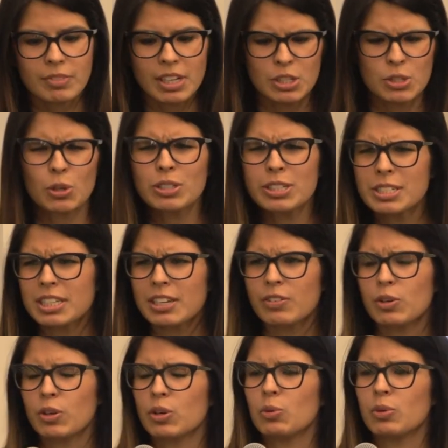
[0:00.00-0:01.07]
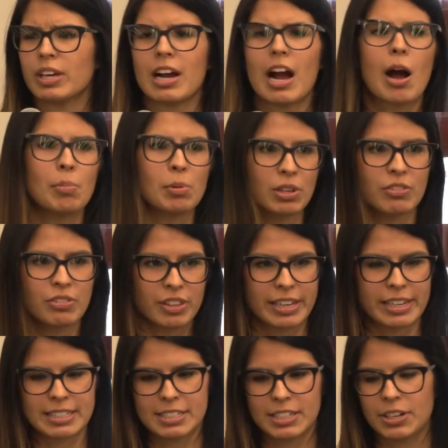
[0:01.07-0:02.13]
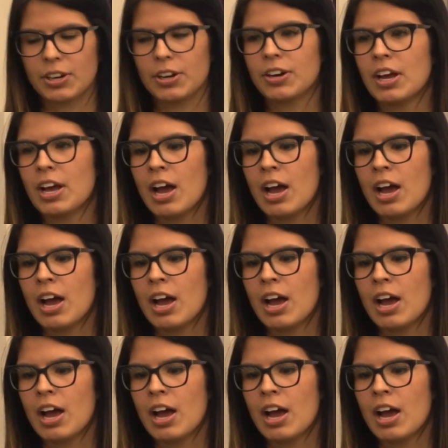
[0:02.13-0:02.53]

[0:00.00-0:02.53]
So I'll just leave you with a couple of things here.